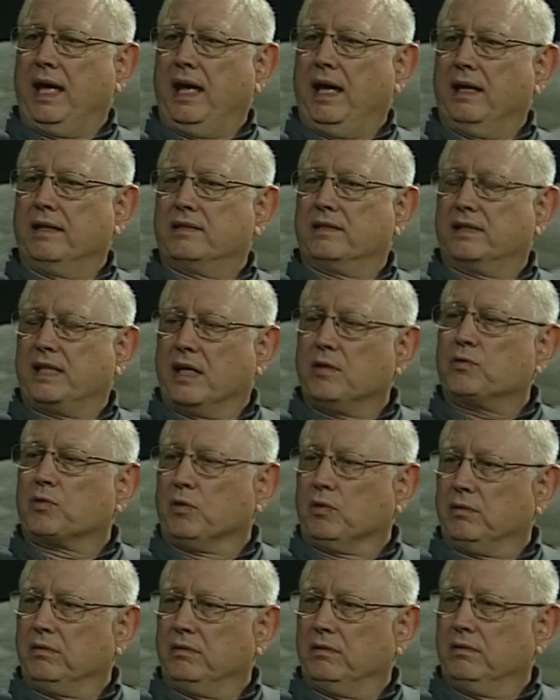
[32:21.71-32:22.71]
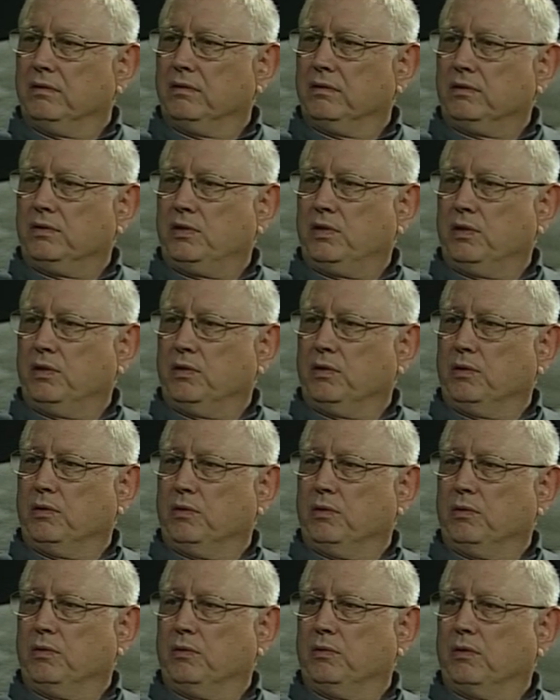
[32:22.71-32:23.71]
central
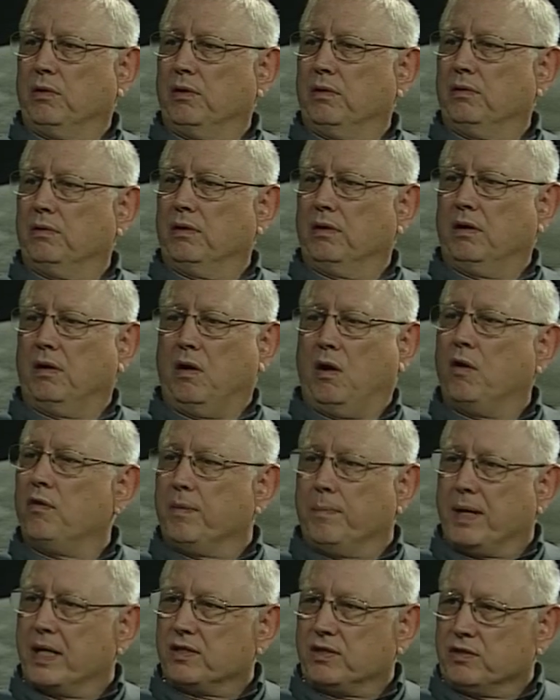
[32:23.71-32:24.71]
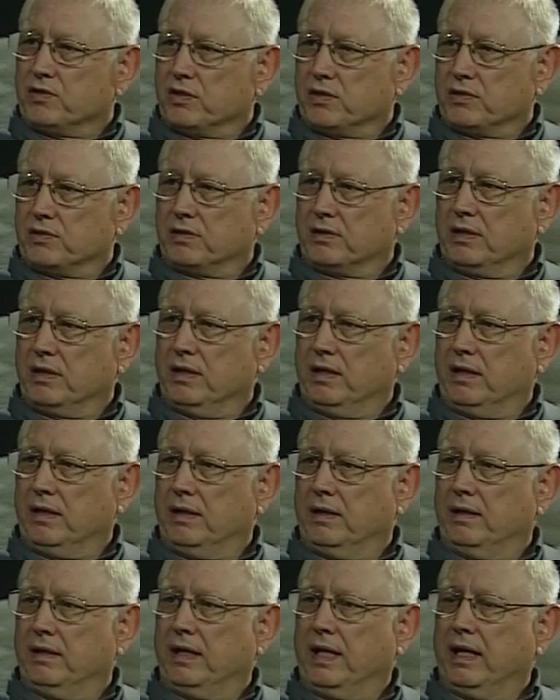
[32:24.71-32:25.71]
to all the messages,
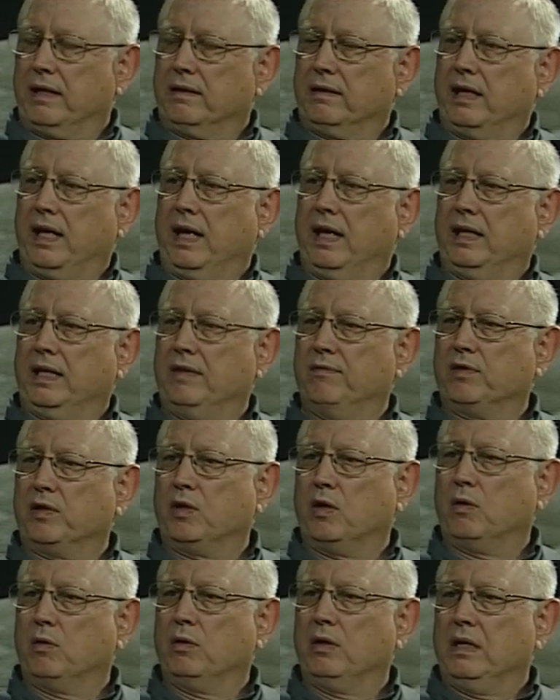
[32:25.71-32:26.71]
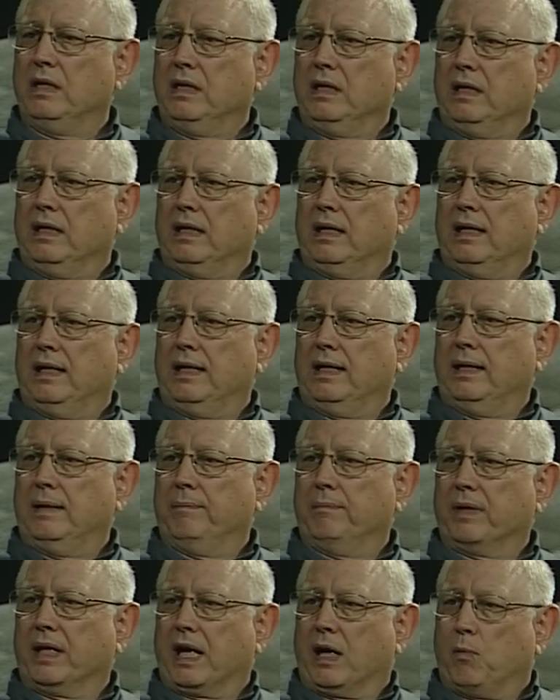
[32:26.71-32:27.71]
and even though,
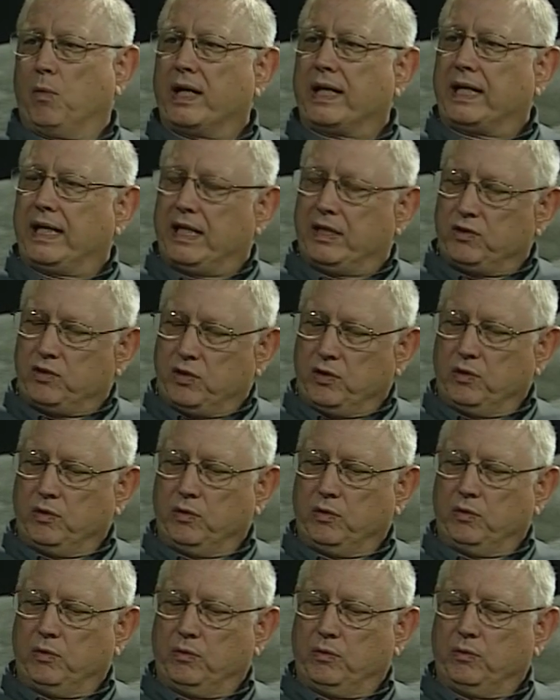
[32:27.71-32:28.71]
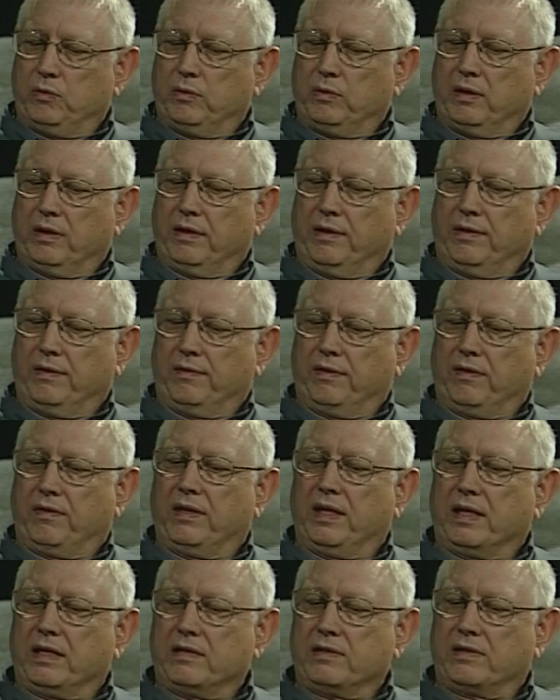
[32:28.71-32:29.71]
and I want to get into the
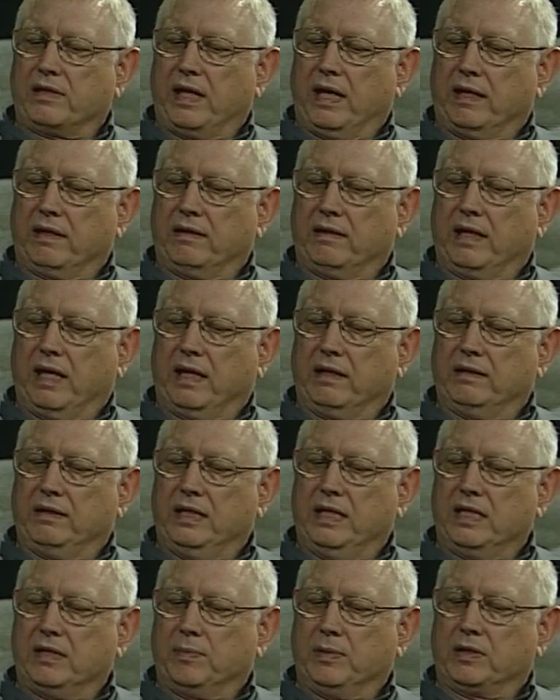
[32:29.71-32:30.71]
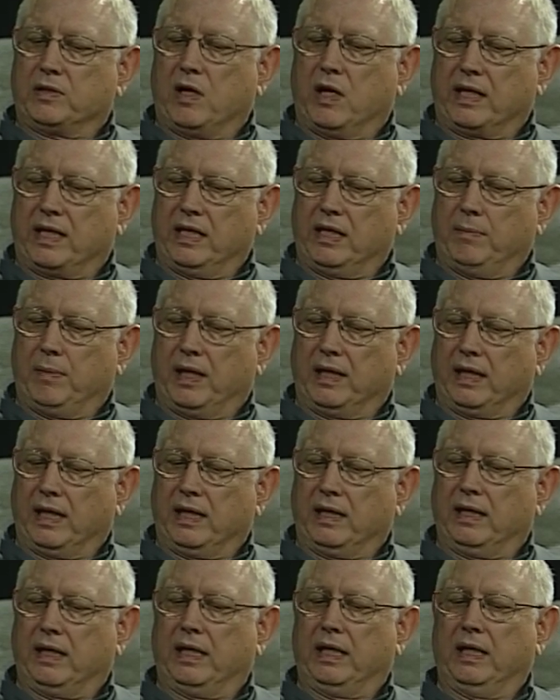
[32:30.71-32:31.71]
things that he's been talking about
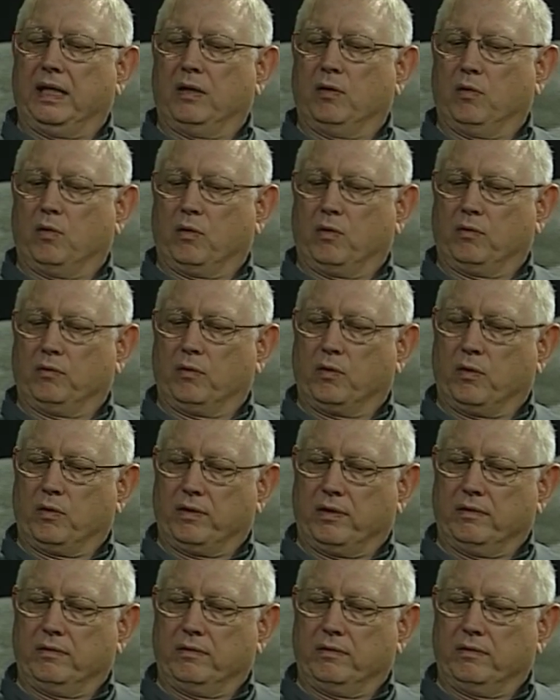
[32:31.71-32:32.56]
lately, or